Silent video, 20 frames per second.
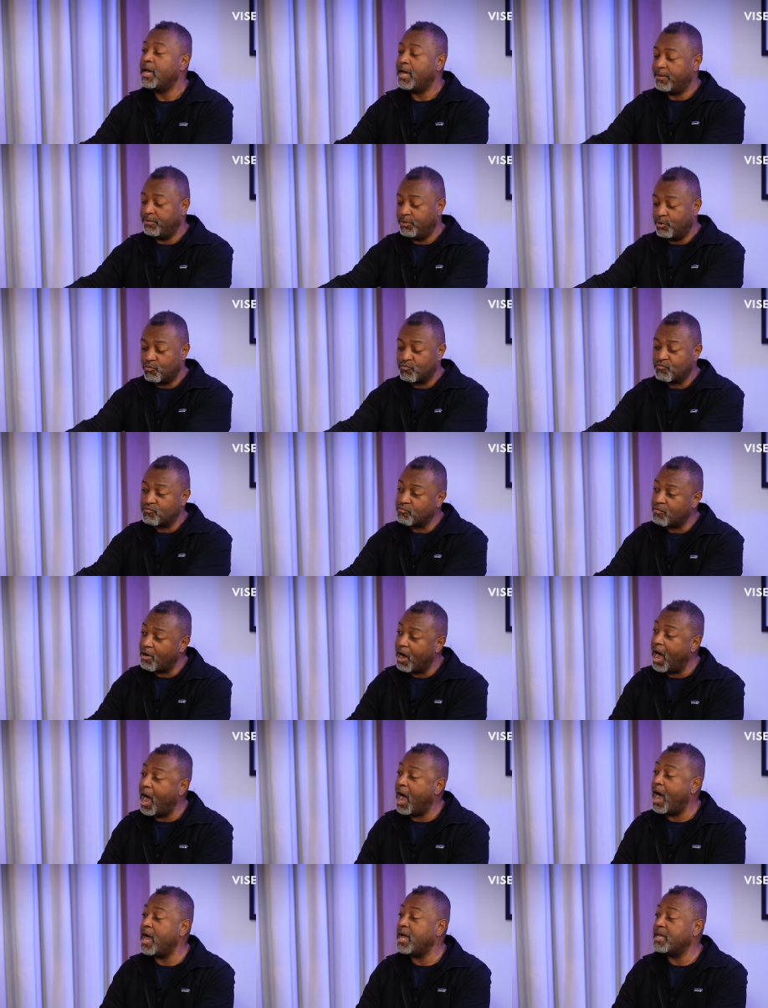and the
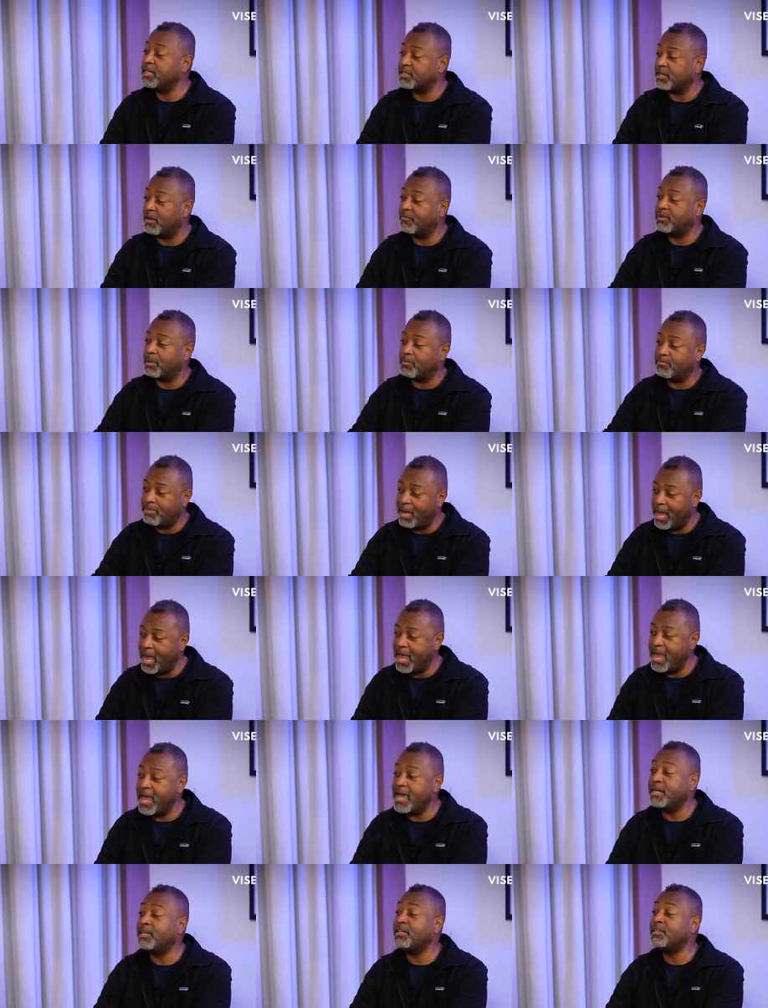rise of the
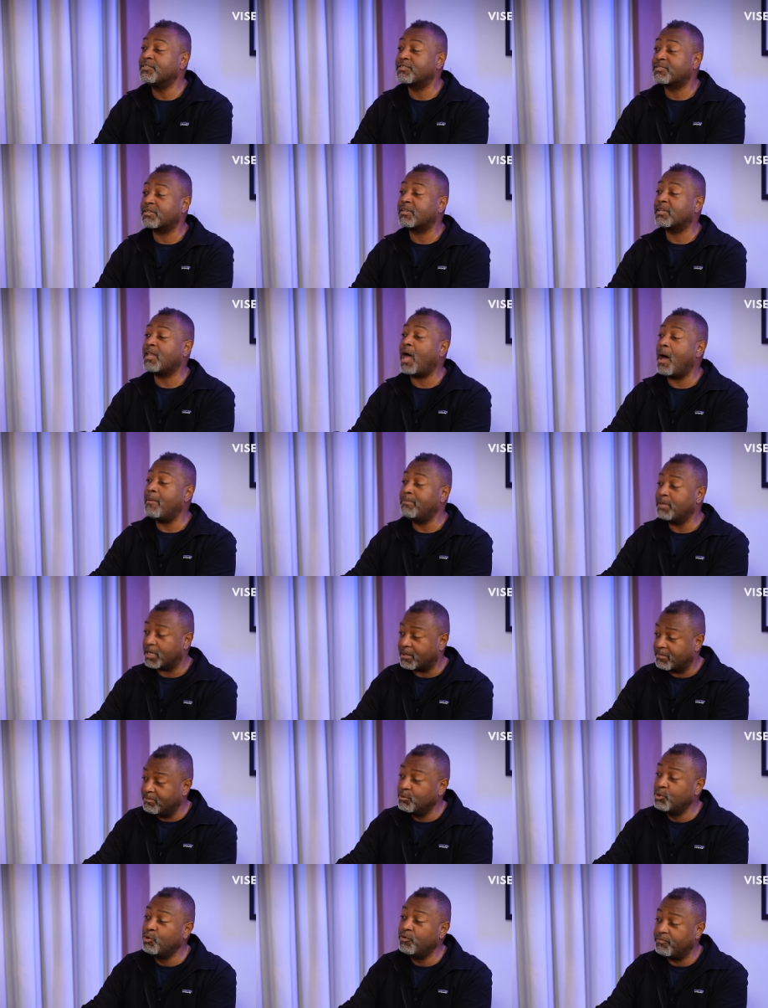pan Islamic
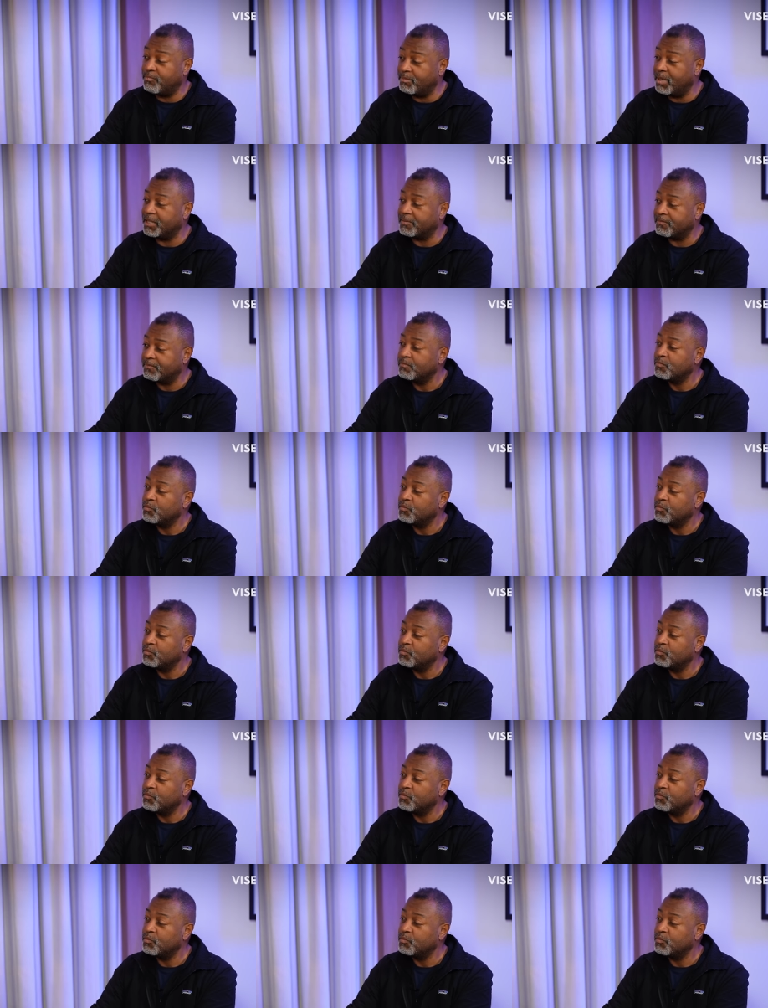movement,